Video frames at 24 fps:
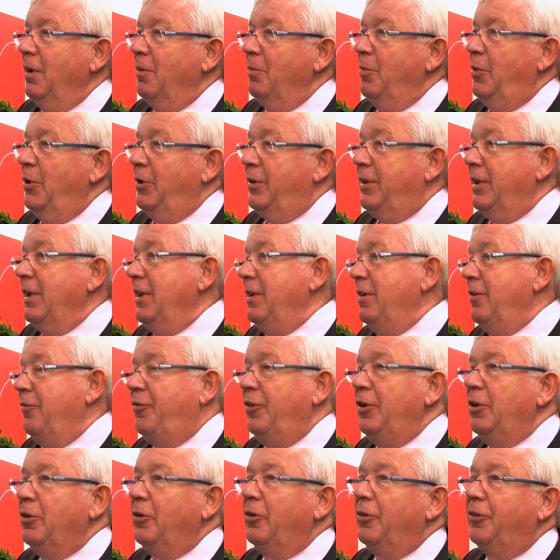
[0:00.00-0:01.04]
But in the
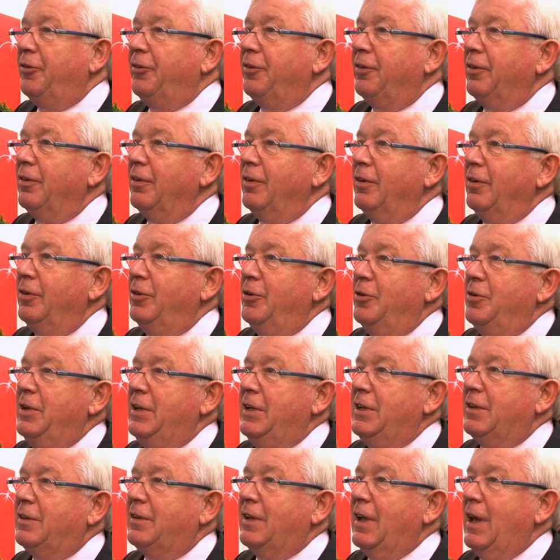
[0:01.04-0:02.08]
field, you need